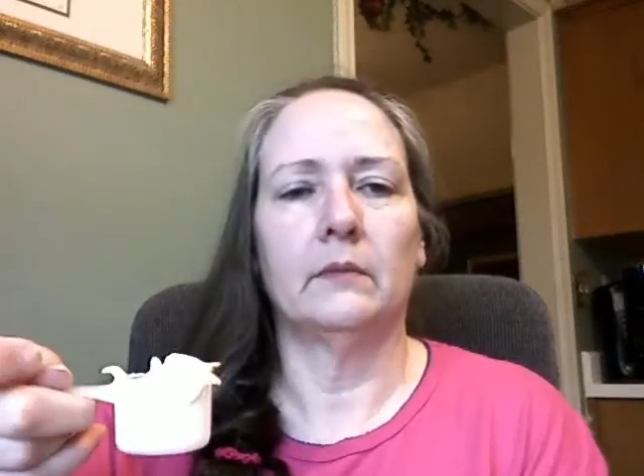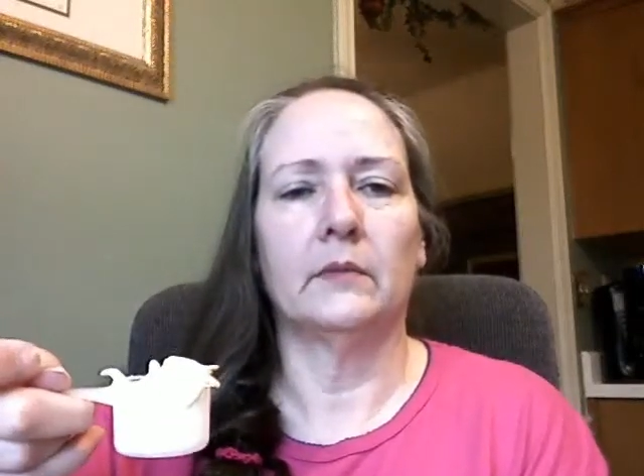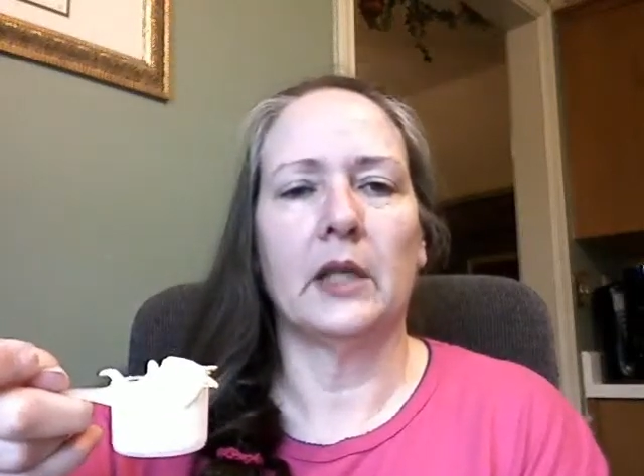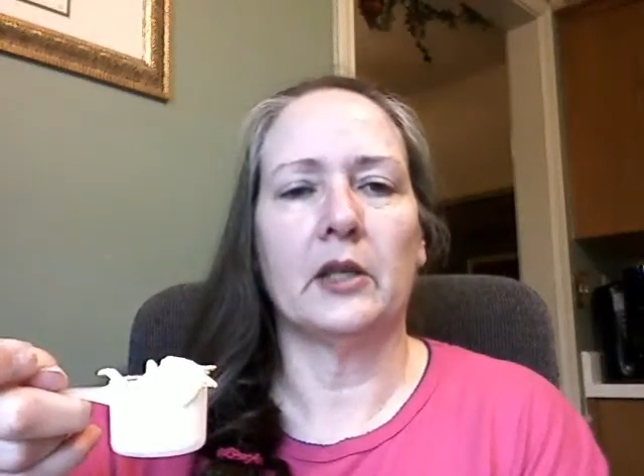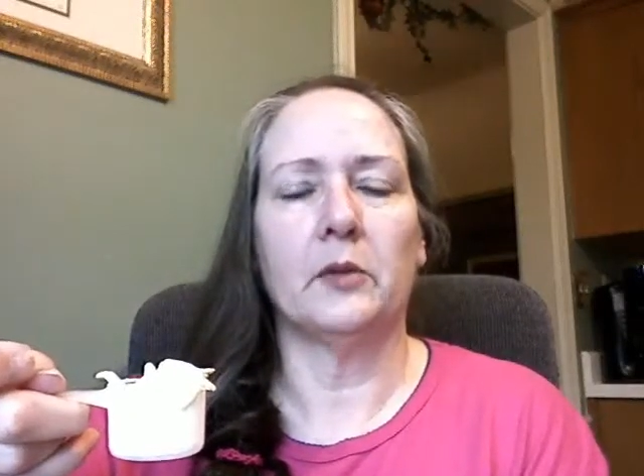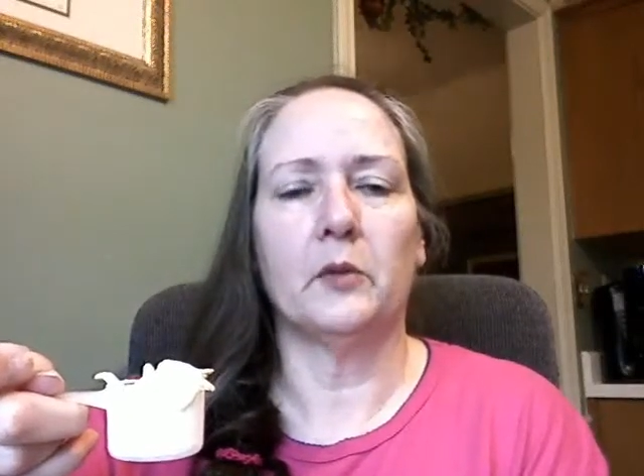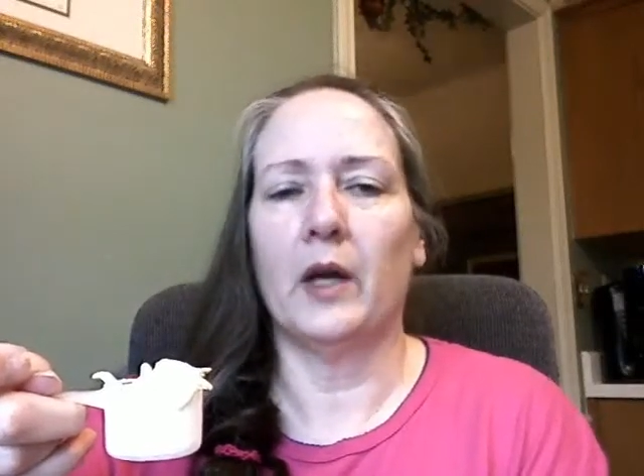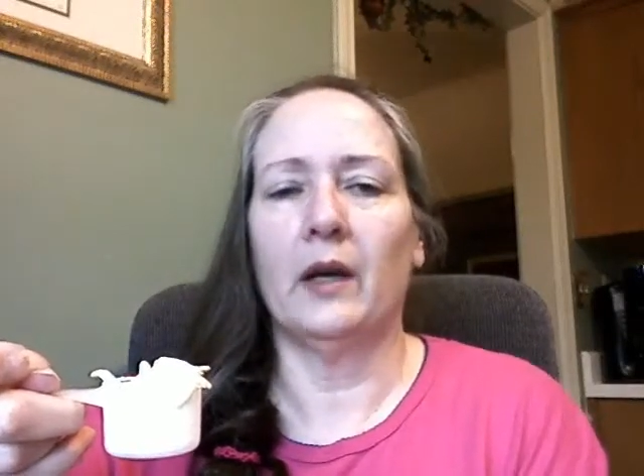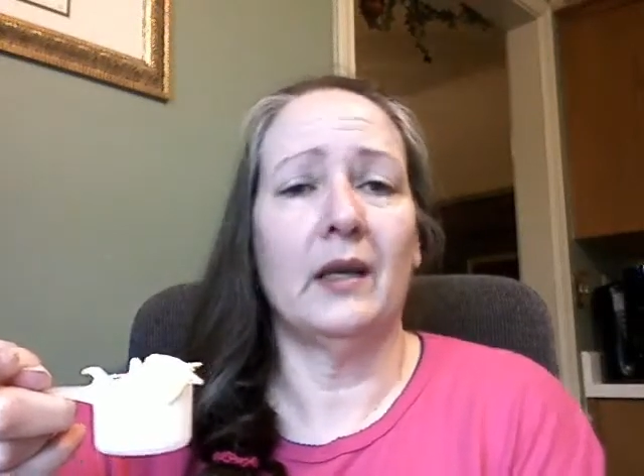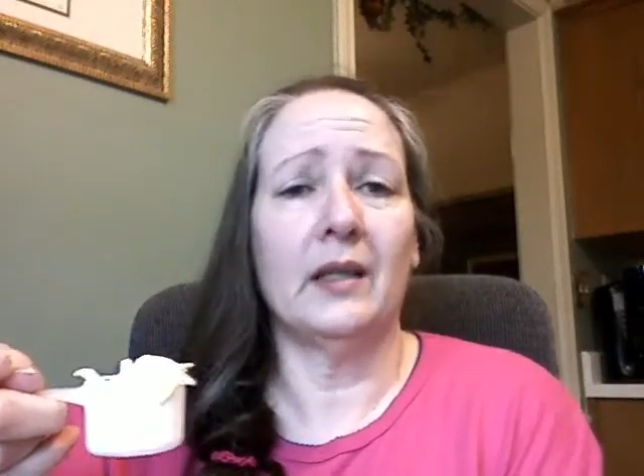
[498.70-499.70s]
It's not super
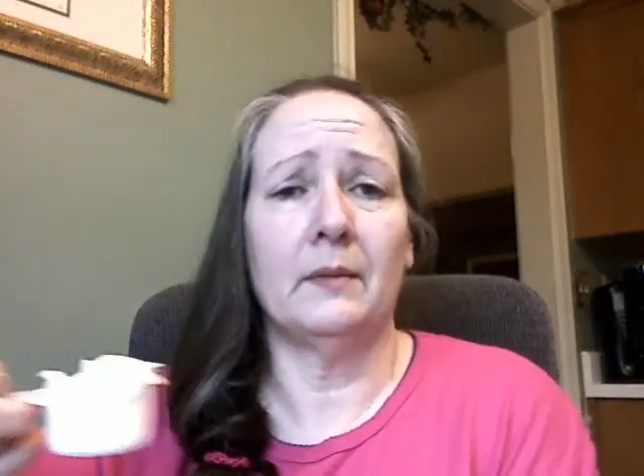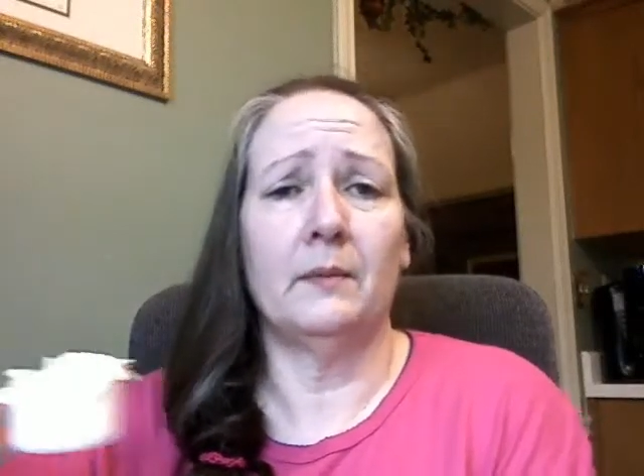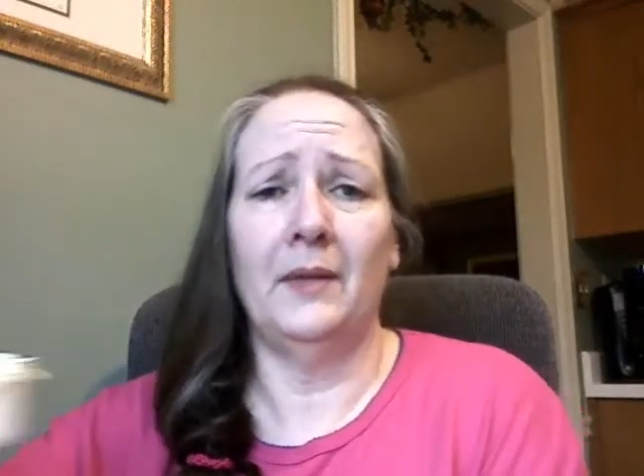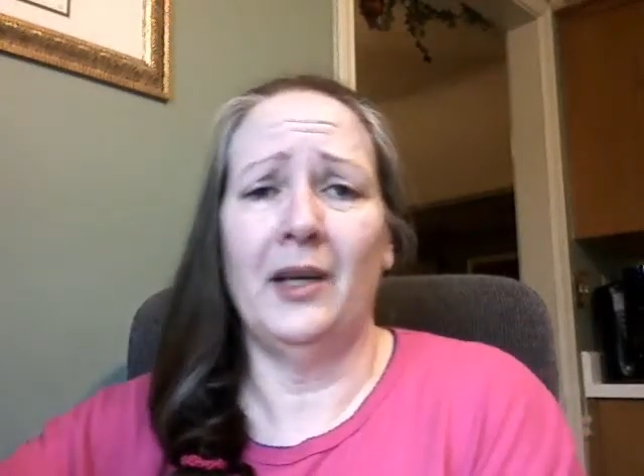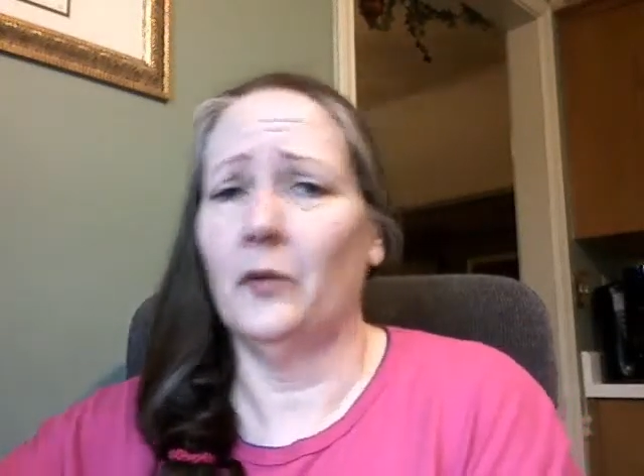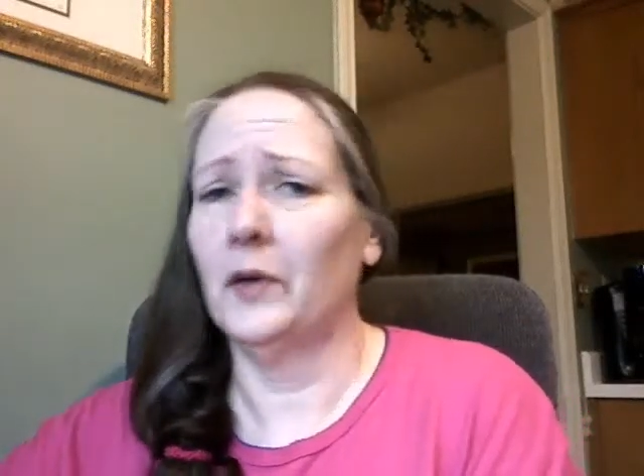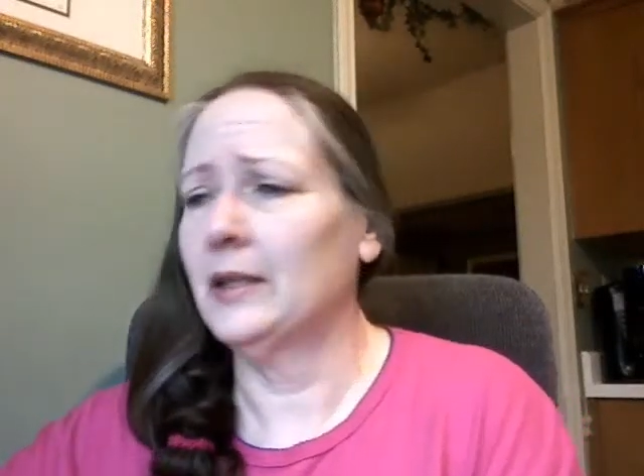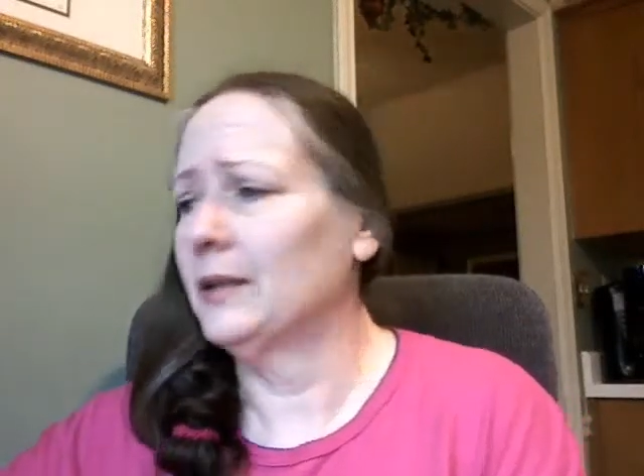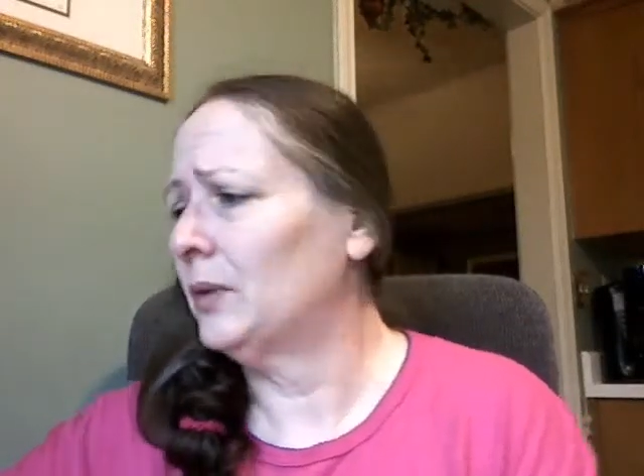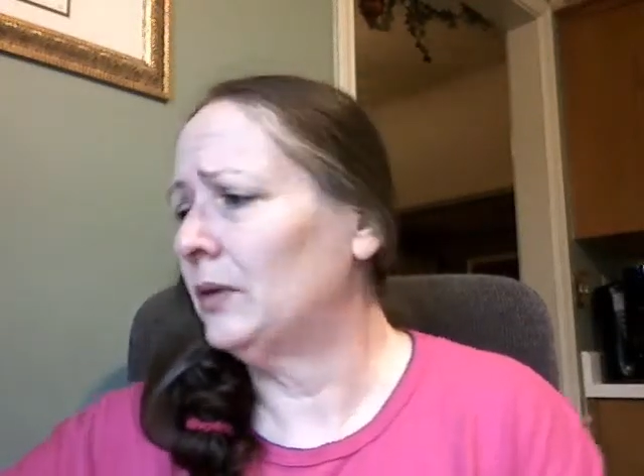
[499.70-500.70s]
rounded. It's, you know,
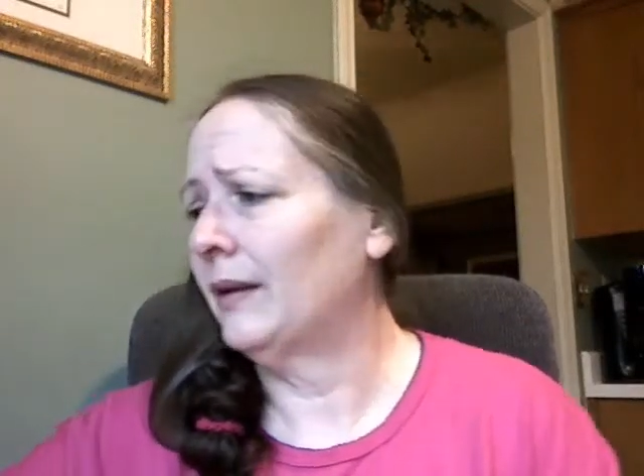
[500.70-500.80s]
reasonable.